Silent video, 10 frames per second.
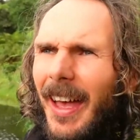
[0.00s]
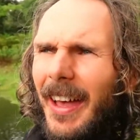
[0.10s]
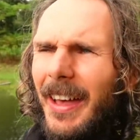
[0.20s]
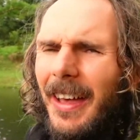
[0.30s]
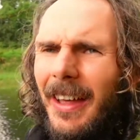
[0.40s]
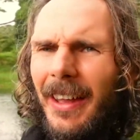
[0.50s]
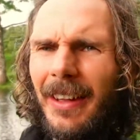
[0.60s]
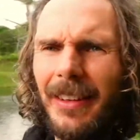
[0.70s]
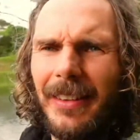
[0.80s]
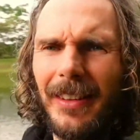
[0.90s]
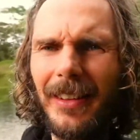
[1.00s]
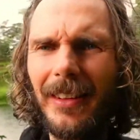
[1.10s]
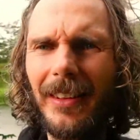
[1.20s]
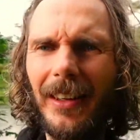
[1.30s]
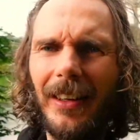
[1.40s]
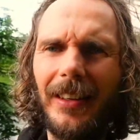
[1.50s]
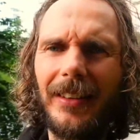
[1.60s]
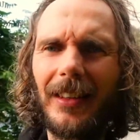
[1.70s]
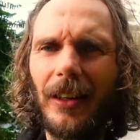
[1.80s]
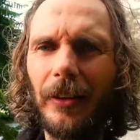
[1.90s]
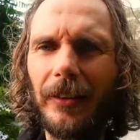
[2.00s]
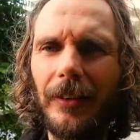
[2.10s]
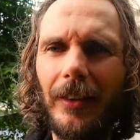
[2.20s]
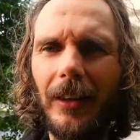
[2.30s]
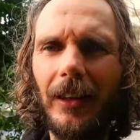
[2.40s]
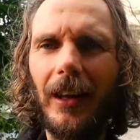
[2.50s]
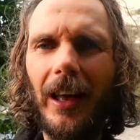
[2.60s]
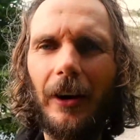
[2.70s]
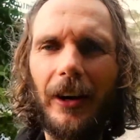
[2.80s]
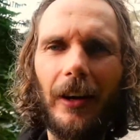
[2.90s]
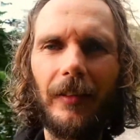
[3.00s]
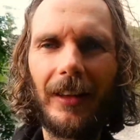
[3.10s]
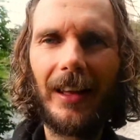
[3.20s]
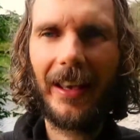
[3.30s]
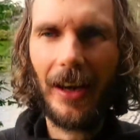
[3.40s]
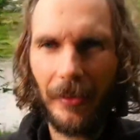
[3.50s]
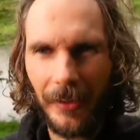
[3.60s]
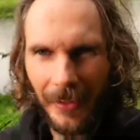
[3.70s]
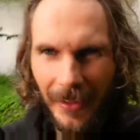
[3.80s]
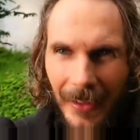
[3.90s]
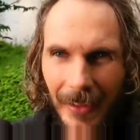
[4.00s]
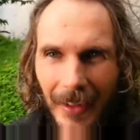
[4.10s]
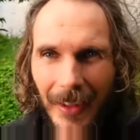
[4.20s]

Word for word: and it's close to the area of the Lake Arenal.